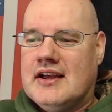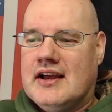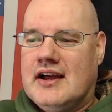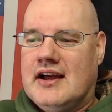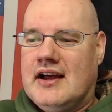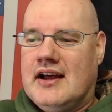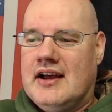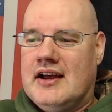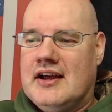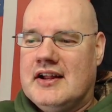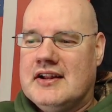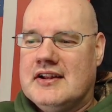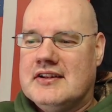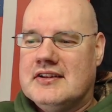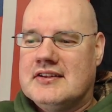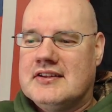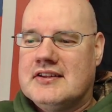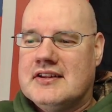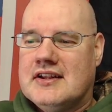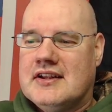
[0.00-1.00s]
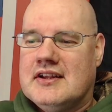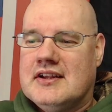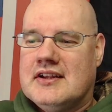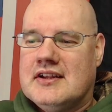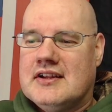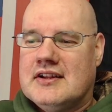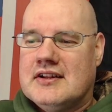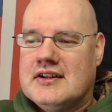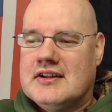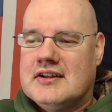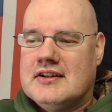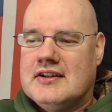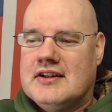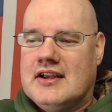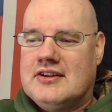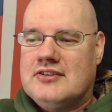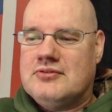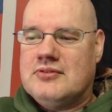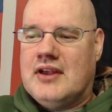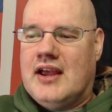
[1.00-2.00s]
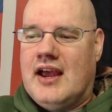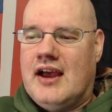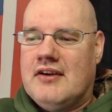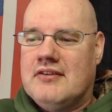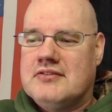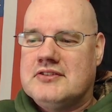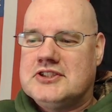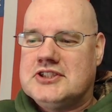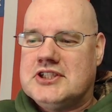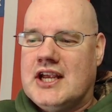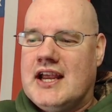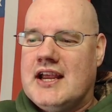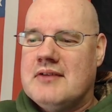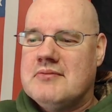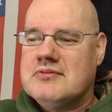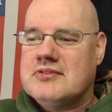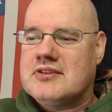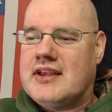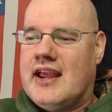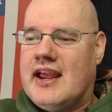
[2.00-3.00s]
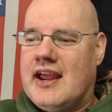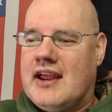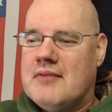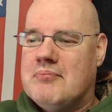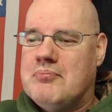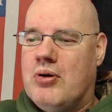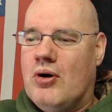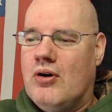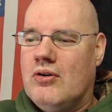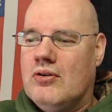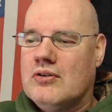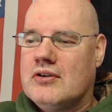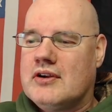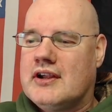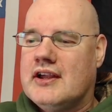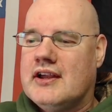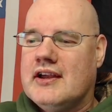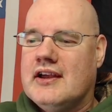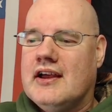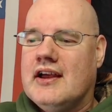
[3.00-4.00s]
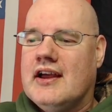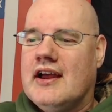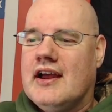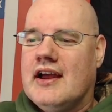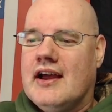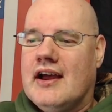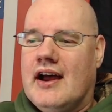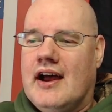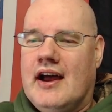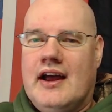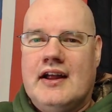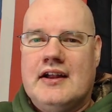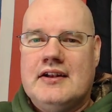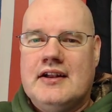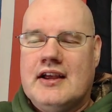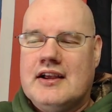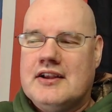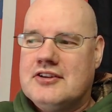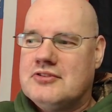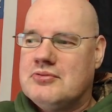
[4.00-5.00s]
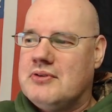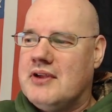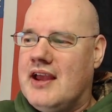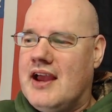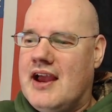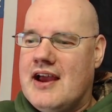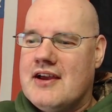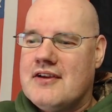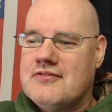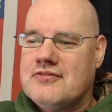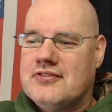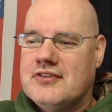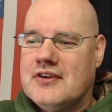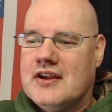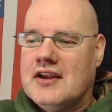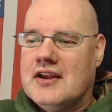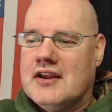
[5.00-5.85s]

And next we have James K. Polk. And next we have